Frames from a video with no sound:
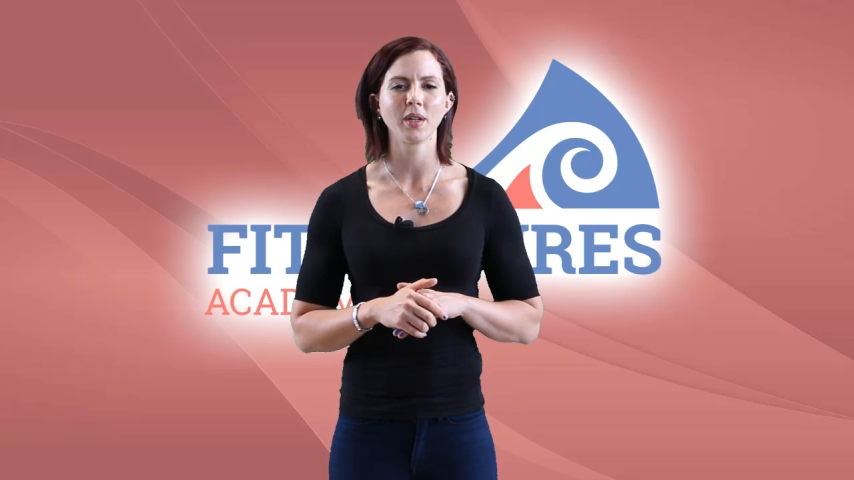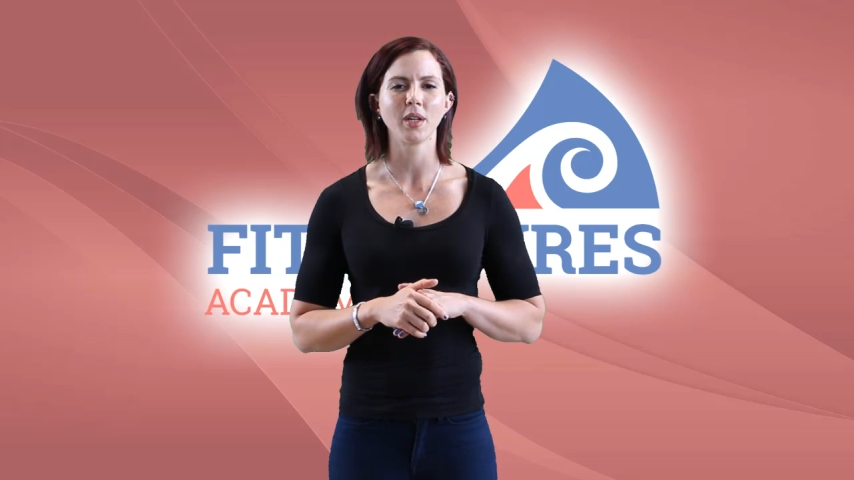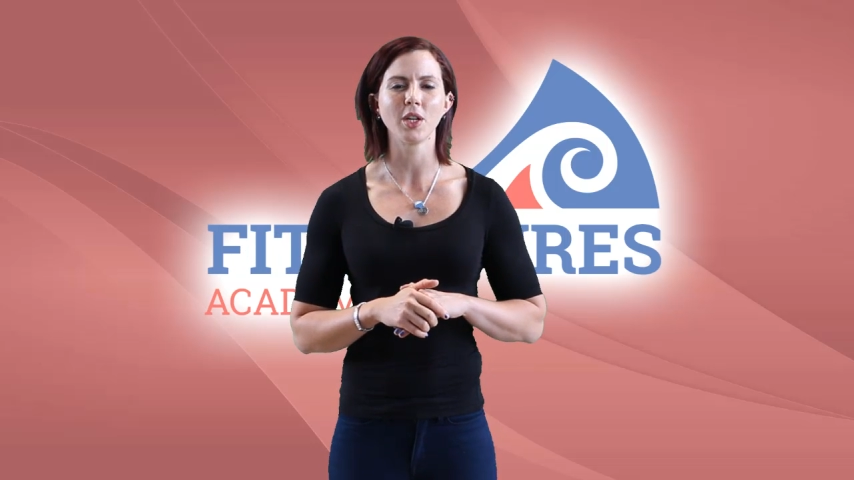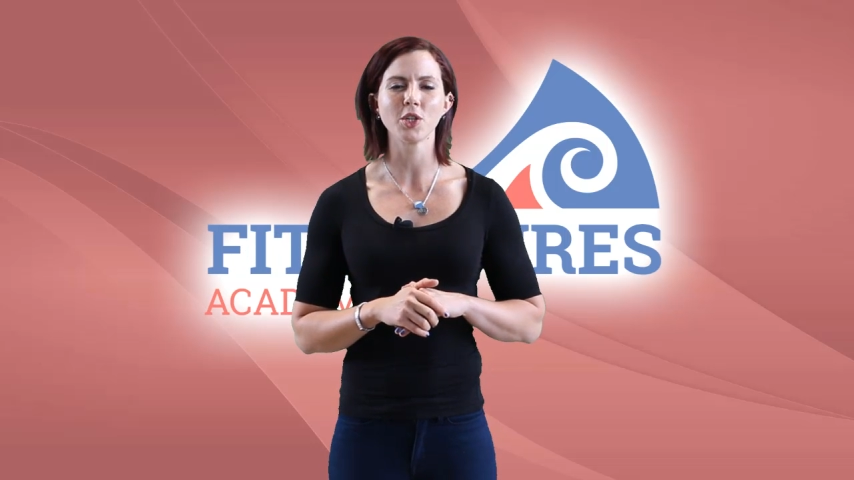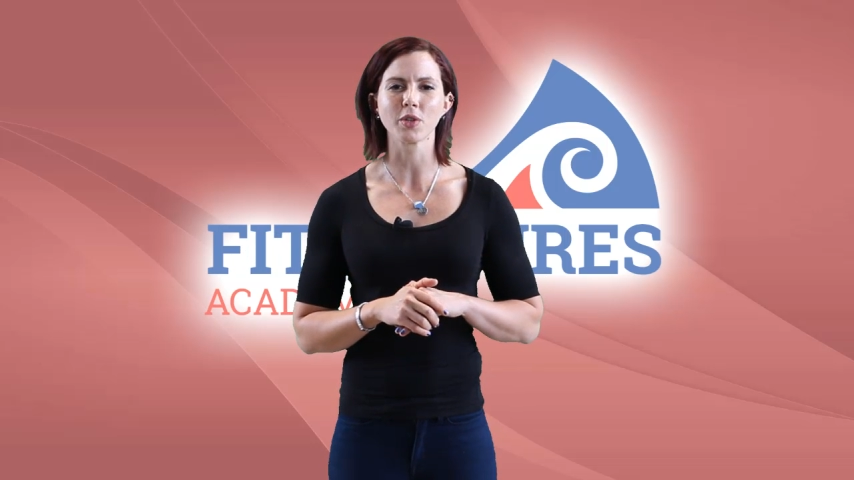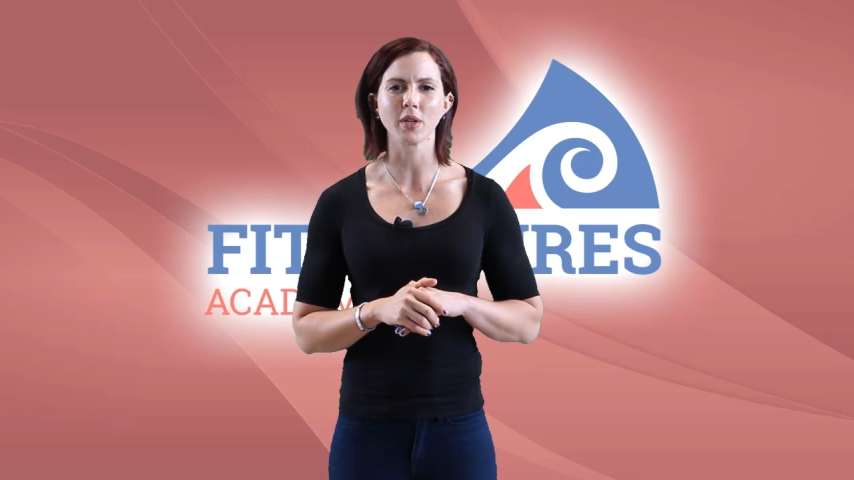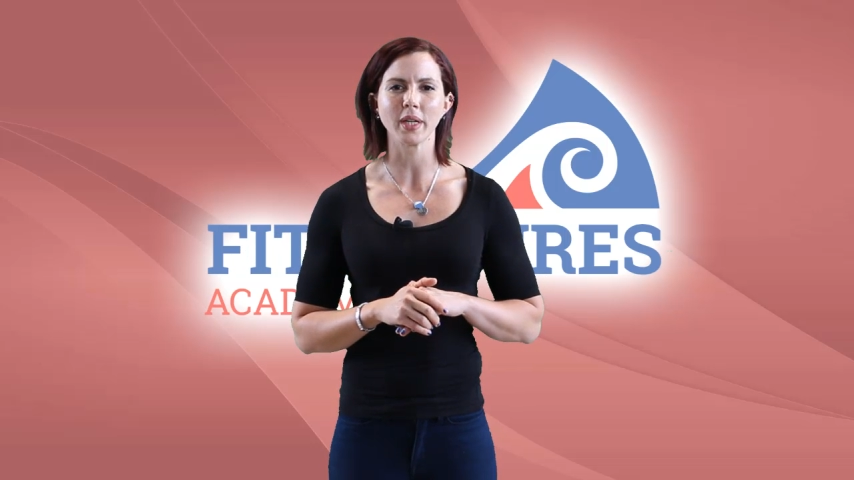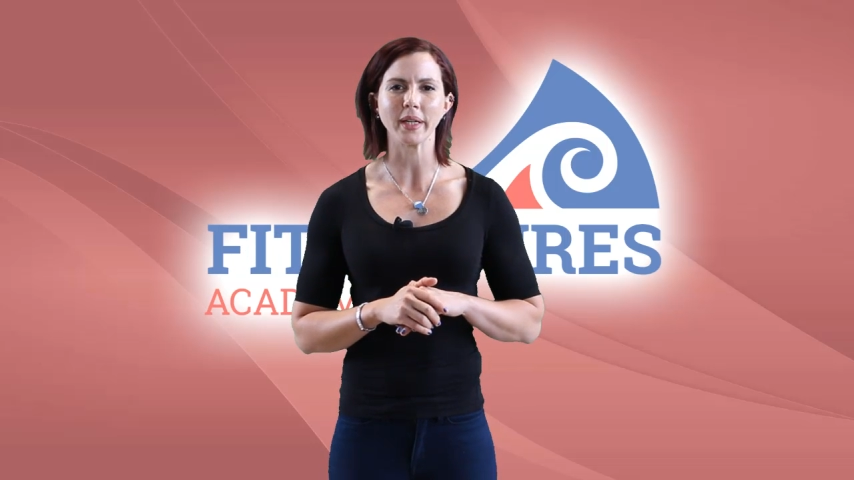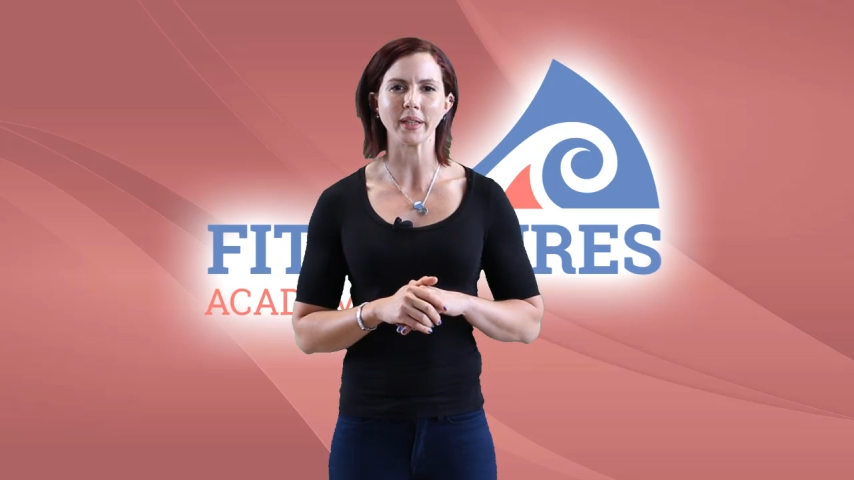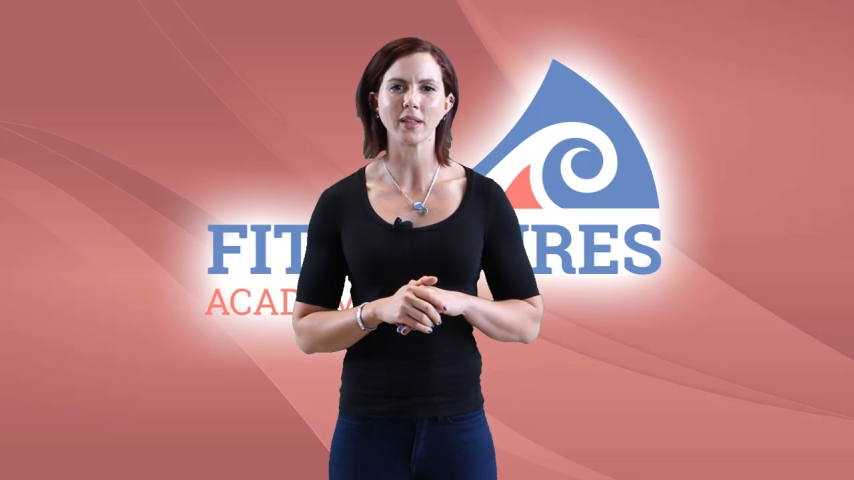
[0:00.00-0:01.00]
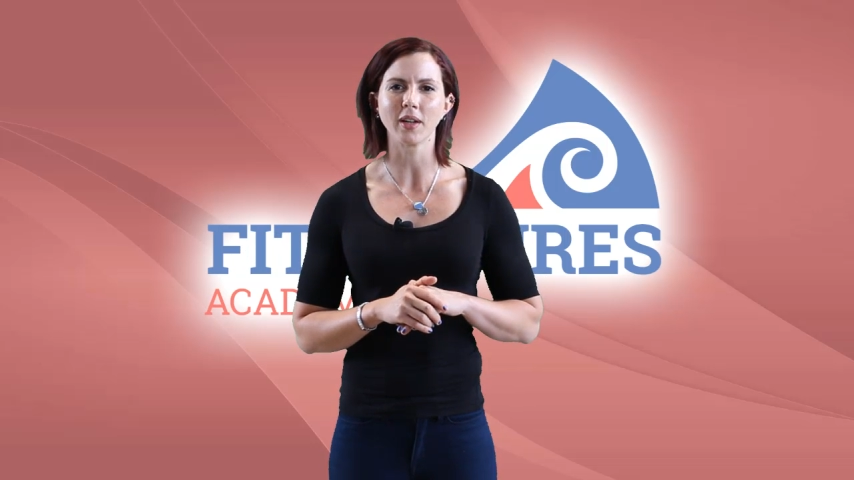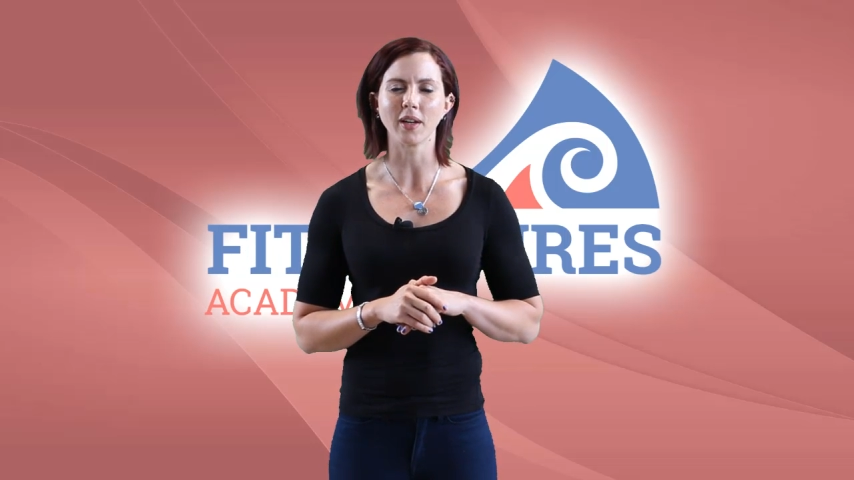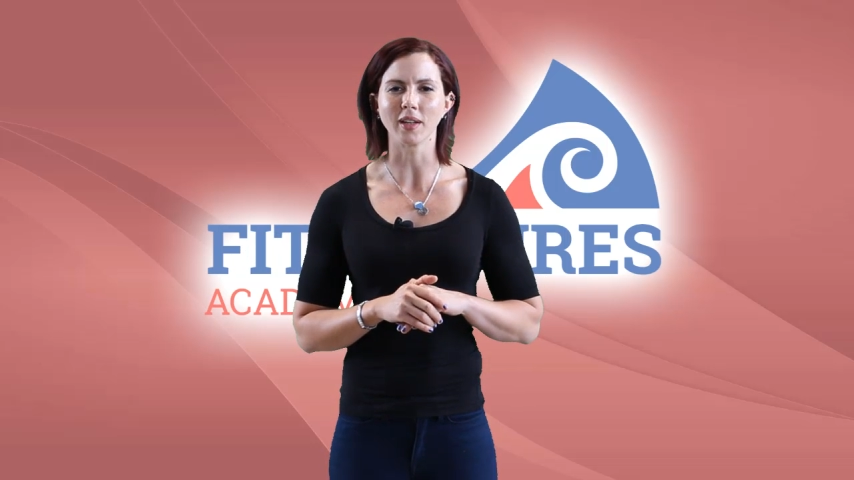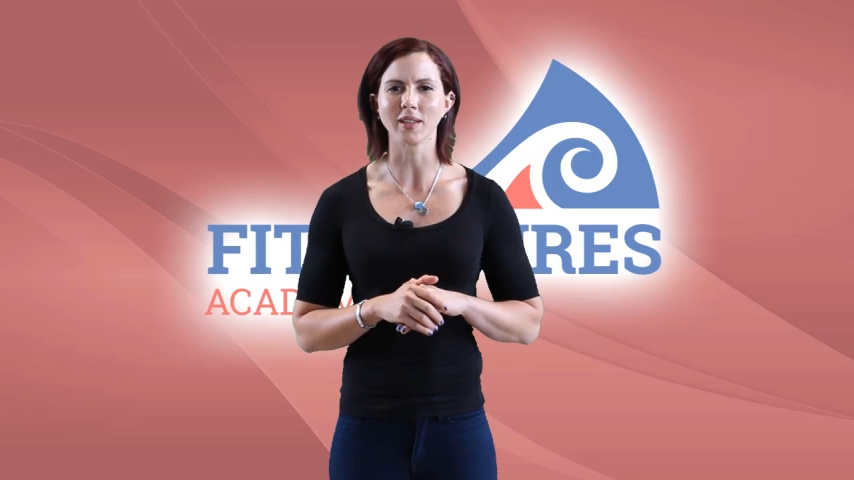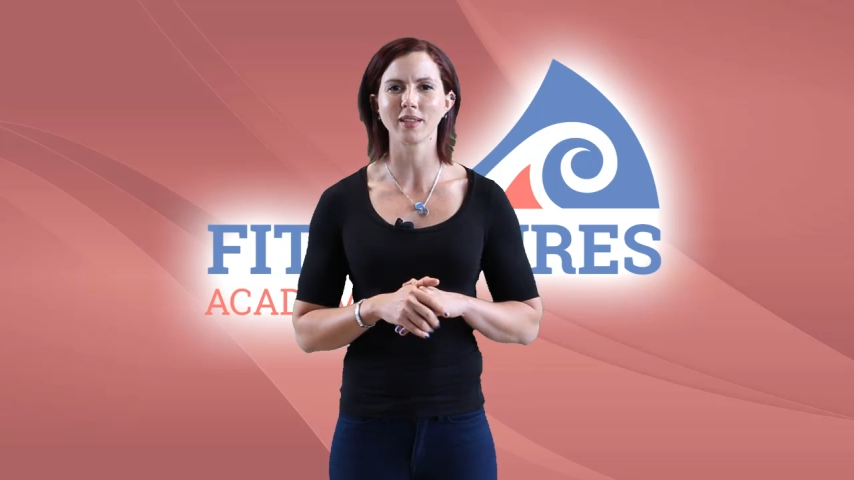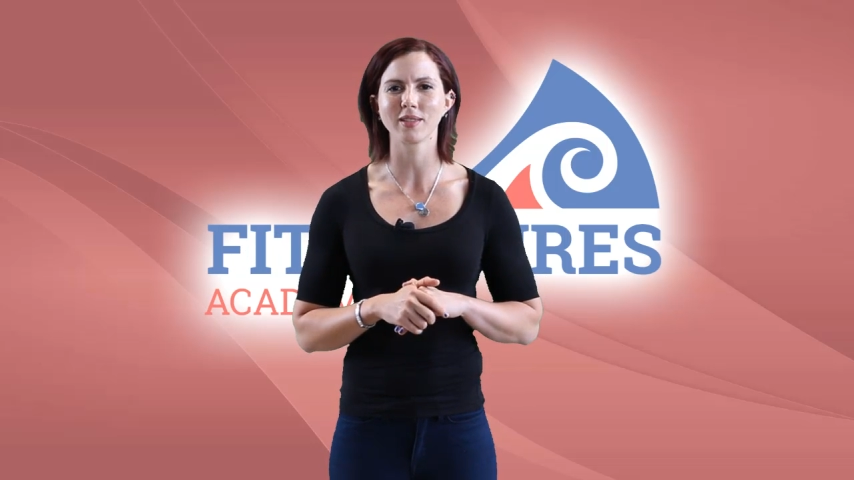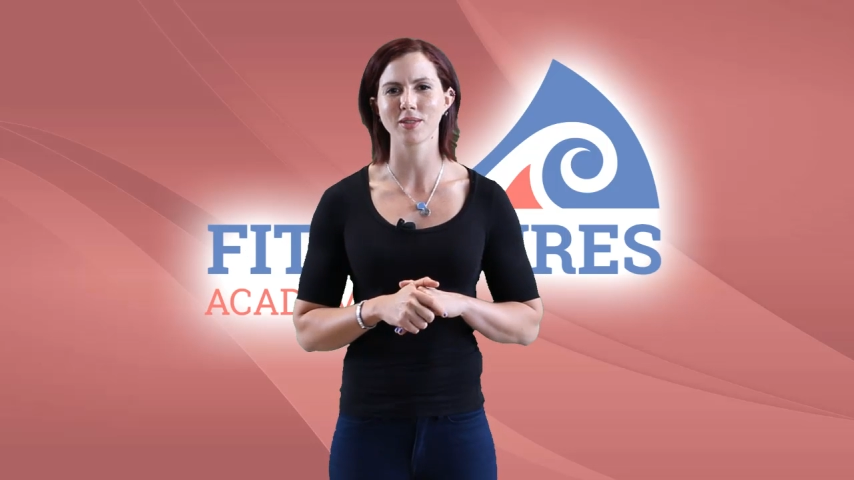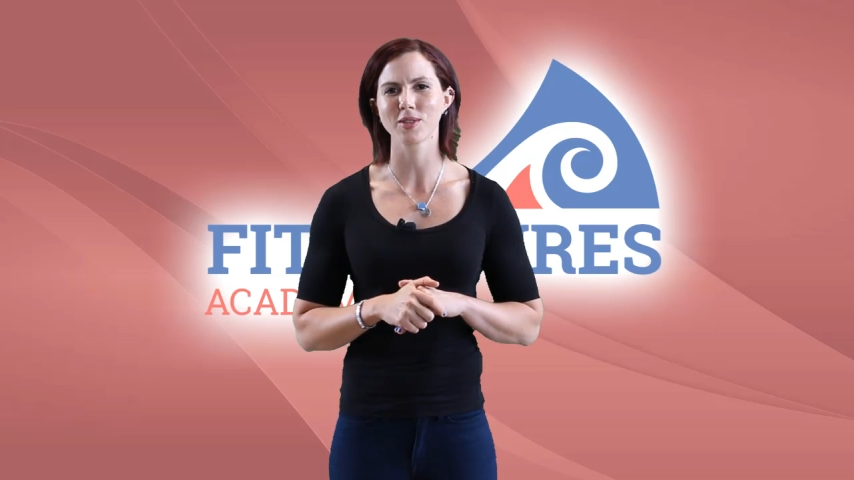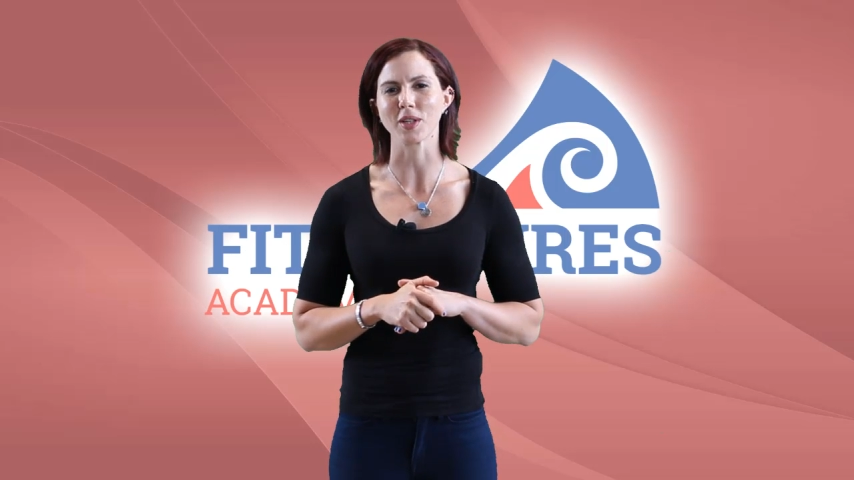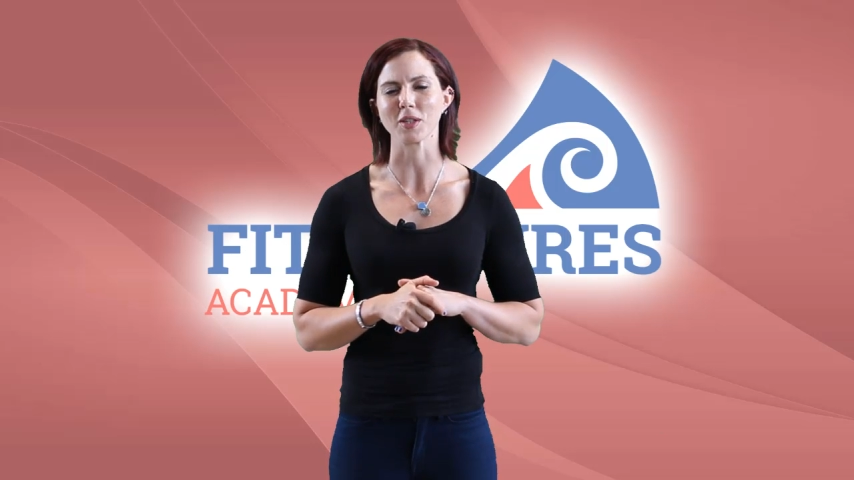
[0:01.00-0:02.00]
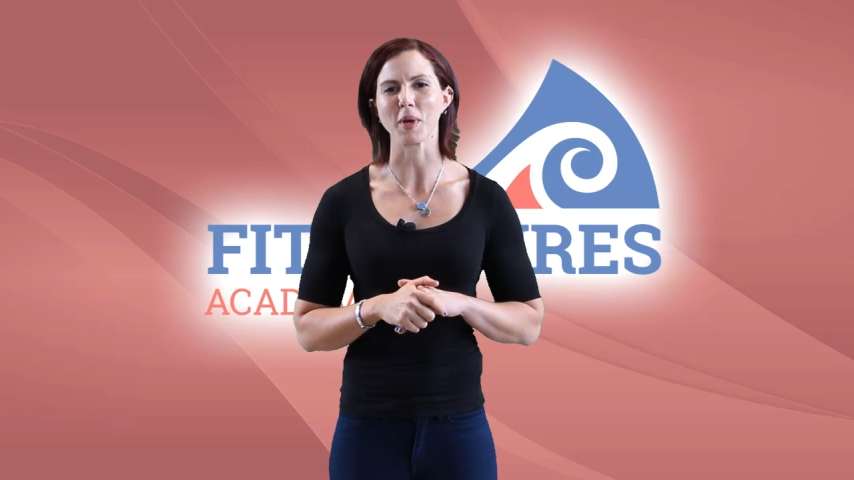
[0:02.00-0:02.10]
An injury, 6